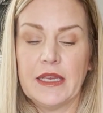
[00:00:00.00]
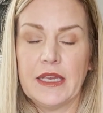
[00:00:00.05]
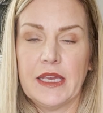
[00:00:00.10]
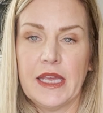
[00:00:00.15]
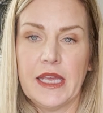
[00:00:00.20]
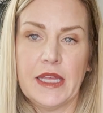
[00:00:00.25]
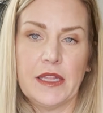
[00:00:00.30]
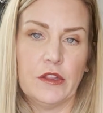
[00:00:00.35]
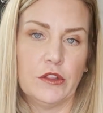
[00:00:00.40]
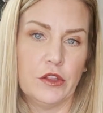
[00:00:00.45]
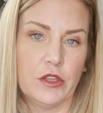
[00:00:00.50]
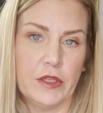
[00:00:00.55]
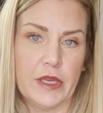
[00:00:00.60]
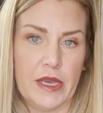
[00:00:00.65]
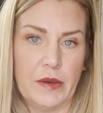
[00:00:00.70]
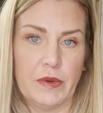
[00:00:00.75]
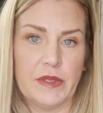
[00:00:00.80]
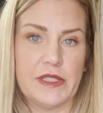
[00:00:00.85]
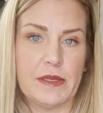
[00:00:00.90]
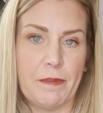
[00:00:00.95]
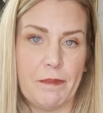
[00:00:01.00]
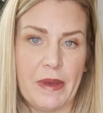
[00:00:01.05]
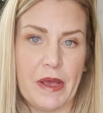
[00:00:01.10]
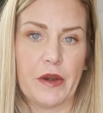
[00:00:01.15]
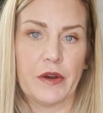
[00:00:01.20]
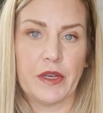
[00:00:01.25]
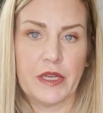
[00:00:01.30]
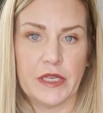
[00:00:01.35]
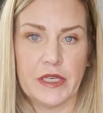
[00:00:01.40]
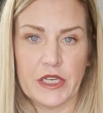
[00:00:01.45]
it was in
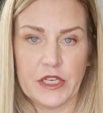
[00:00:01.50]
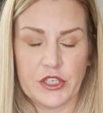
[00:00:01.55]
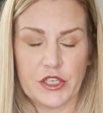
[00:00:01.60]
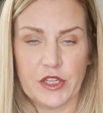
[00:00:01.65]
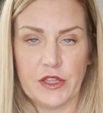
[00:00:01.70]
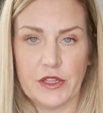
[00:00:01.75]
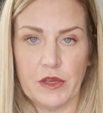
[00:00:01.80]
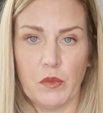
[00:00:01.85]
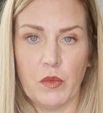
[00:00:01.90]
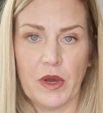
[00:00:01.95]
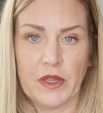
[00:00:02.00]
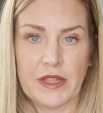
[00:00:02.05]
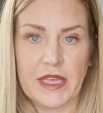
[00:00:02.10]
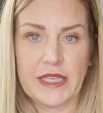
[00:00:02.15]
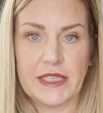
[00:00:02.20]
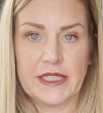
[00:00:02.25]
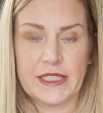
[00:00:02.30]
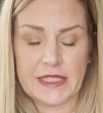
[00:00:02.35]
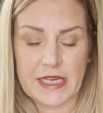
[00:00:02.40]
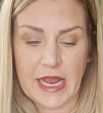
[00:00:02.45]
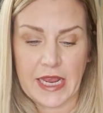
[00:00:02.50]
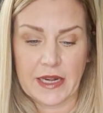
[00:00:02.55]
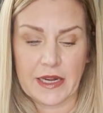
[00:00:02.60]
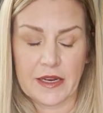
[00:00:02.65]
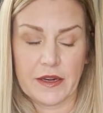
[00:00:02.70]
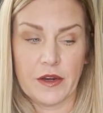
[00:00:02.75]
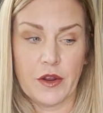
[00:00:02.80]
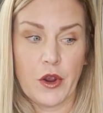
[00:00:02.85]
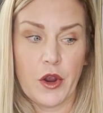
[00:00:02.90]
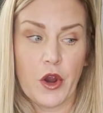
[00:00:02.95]
better condition than what they
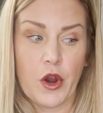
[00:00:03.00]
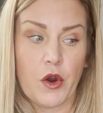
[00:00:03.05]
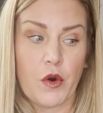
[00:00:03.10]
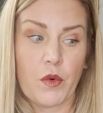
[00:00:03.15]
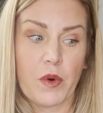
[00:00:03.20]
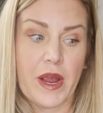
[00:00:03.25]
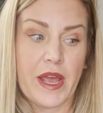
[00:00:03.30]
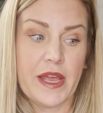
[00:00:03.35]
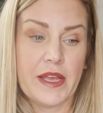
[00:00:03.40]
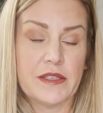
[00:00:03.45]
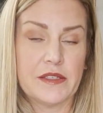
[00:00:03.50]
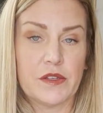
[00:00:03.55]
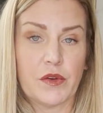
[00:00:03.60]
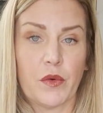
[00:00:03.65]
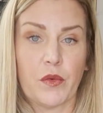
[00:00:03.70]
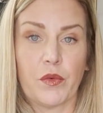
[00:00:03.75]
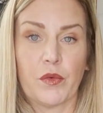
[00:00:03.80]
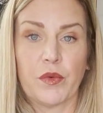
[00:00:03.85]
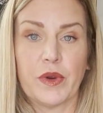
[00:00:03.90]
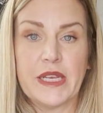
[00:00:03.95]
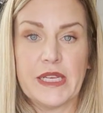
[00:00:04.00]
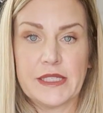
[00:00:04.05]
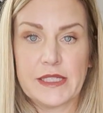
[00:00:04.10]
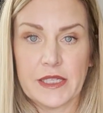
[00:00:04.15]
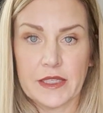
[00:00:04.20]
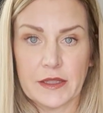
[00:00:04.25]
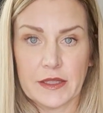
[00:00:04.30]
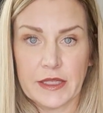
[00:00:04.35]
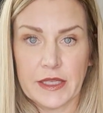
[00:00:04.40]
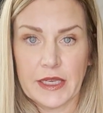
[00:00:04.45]
stated. Whereas
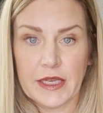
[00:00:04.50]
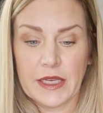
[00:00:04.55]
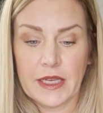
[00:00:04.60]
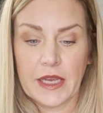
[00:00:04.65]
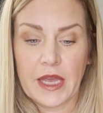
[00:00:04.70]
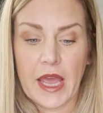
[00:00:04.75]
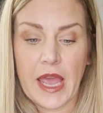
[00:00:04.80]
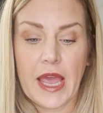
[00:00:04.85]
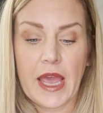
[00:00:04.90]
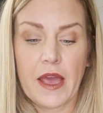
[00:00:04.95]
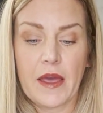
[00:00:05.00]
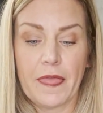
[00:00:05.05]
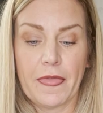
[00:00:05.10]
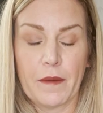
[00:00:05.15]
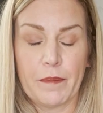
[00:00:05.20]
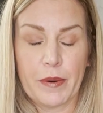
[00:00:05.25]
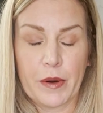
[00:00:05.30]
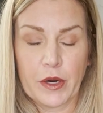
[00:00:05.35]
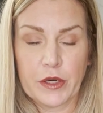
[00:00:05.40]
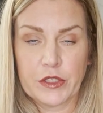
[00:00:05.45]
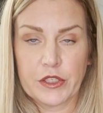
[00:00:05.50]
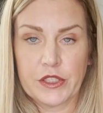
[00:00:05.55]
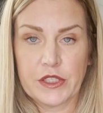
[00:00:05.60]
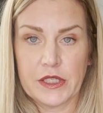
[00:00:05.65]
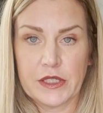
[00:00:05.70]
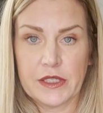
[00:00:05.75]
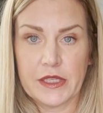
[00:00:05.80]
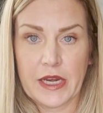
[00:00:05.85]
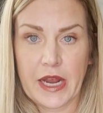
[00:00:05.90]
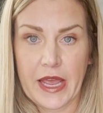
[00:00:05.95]
recently, the
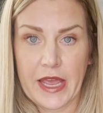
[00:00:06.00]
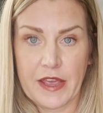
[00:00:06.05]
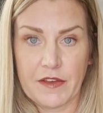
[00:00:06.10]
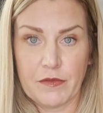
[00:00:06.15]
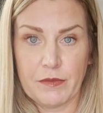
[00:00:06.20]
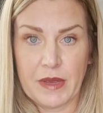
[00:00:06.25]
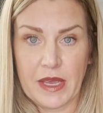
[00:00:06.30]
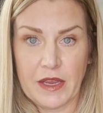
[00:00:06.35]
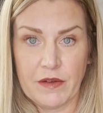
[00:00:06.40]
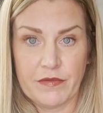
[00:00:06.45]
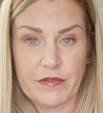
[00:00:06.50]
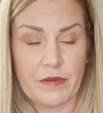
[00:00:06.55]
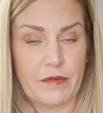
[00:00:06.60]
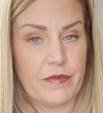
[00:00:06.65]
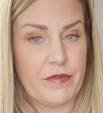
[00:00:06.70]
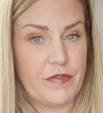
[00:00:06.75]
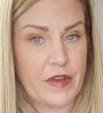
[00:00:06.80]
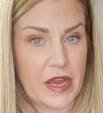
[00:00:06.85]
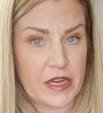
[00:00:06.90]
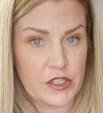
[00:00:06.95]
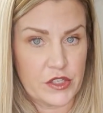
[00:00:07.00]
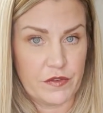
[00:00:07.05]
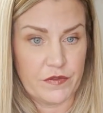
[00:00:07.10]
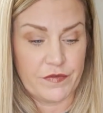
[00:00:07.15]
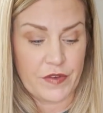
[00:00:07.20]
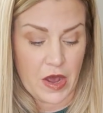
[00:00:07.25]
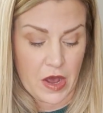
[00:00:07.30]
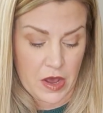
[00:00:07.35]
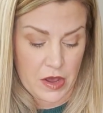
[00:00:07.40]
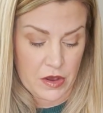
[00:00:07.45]
purchases that I have made from
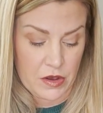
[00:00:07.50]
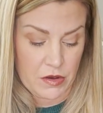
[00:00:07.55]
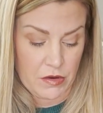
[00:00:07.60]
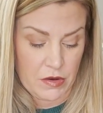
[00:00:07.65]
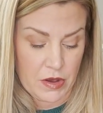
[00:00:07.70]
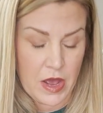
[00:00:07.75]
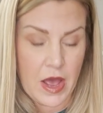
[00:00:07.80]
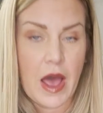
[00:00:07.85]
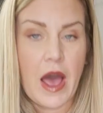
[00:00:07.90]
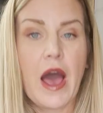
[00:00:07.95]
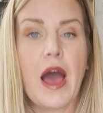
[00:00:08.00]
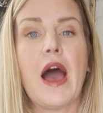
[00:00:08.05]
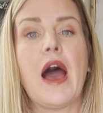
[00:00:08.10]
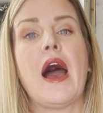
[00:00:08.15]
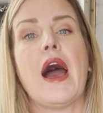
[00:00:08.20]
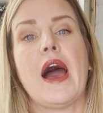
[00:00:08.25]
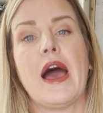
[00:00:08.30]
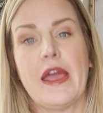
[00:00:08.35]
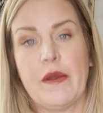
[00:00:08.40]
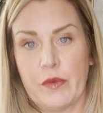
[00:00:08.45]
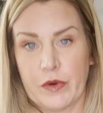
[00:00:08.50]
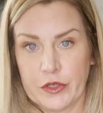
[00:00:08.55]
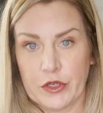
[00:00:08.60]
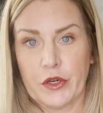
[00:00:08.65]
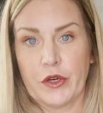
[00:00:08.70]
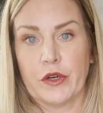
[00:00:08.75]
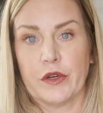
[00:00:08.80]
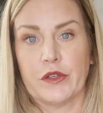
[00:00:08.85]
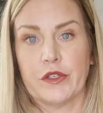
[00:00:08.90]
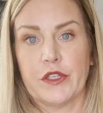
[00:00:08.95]
Fashionphile, I
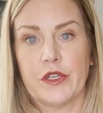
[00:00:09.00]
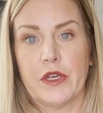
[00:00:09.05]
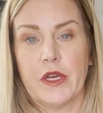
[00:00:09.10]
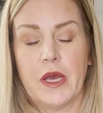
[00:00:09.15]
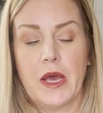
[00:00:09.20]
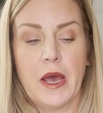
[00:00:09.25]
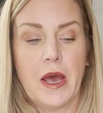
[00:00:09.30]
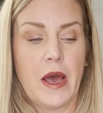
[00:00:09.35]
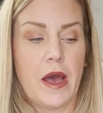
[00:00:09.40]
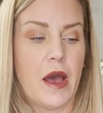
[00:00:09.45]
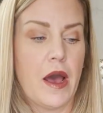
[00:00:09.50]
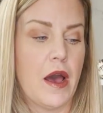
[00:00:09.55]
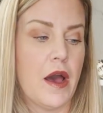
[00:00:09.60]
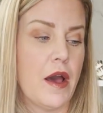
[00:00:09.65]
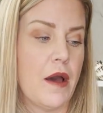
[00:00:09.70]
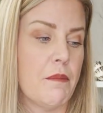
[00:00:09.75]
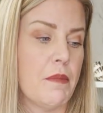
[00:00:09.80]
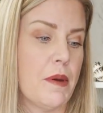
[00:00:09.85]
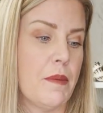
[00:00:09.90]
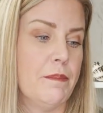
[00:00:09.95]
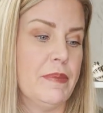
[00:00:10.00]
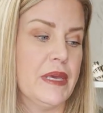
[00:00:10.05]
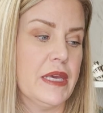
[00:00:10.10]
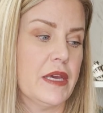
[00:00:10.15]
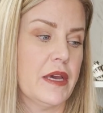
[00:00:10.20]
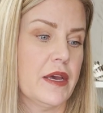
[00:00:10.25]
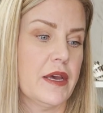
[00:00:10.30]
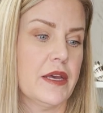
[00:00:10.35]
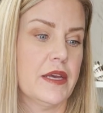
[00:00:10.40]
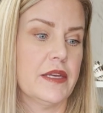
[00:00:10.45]
returned
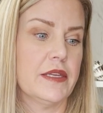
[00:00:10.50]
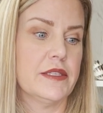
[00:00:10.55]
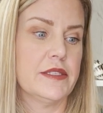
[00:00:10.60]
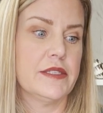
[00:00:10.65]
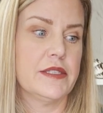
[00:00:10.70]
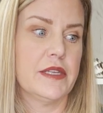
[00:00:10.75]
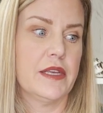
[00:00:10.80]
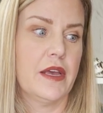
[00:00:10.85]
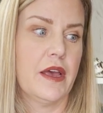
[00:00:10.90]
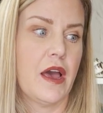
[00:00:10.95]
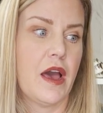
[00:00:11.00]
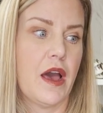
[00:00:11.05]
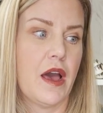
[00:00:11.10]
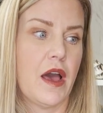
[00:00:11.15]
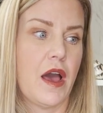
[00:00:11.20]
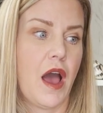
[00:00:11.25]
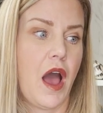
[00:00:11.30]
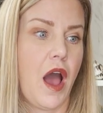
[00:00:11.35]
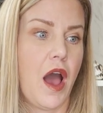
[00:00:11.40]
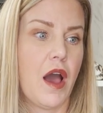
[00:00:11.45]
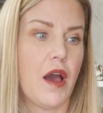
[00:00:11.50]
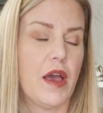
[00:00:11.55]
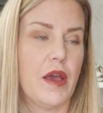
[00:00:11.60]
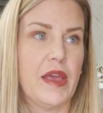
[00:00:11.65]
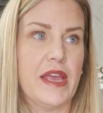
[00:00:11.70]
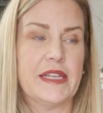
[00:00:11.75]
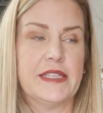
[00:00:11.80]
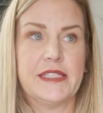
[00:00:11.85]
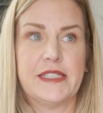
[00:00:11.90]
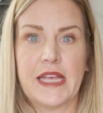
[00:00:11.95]
because
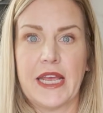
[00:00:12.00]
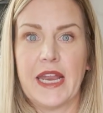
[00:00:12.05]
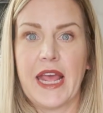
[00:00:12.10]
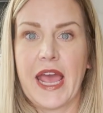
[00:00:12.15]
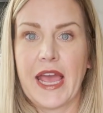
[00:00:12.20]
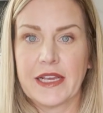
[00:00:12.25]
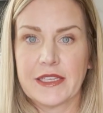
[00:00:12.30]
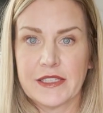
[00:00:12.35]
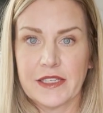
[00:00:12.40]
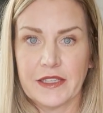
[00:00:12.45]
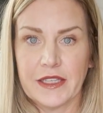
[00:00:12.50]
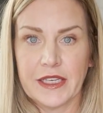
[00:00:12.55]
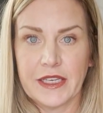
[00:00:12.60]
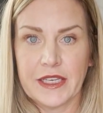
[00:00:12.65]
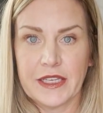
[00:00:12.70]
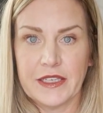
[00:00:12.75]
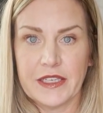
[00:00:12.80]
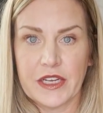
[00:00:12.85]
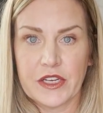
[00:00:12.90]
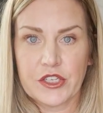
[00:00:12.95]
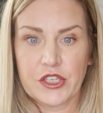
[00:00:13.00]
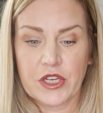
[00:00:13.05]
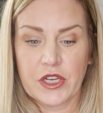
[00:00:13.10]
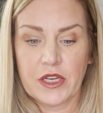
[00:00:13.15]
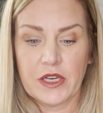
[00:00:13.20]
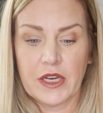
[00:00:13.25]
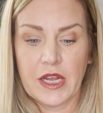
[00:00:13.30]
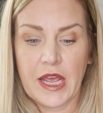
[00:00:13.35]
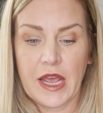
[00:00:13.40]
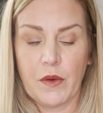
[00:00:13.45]
it said excellent
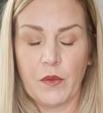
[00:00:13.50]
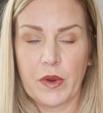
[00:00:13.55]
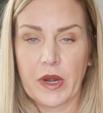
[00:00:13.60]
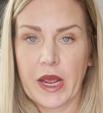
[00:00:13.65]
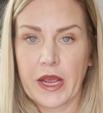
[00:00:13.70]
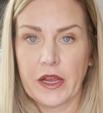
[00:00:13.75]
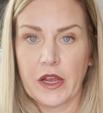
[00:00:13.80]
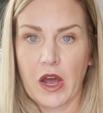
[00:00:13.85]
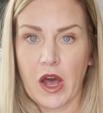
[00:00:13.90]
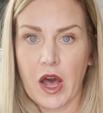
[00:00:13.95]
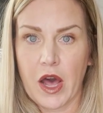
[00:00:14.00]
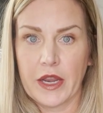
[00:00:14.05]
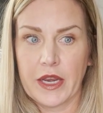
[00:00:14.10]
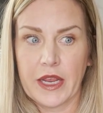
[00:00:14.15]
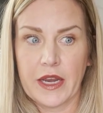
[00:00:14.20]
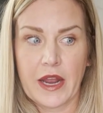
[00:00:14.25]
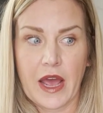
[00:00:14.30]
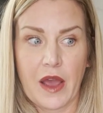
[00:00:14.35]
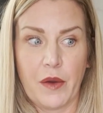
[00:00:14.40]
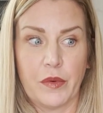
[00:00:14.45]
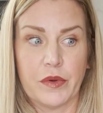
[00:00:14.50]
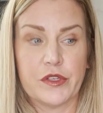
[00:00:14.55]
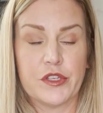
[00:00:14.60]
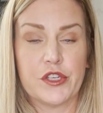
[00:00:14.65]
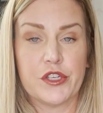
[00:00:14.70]
condition, and when I got it, I was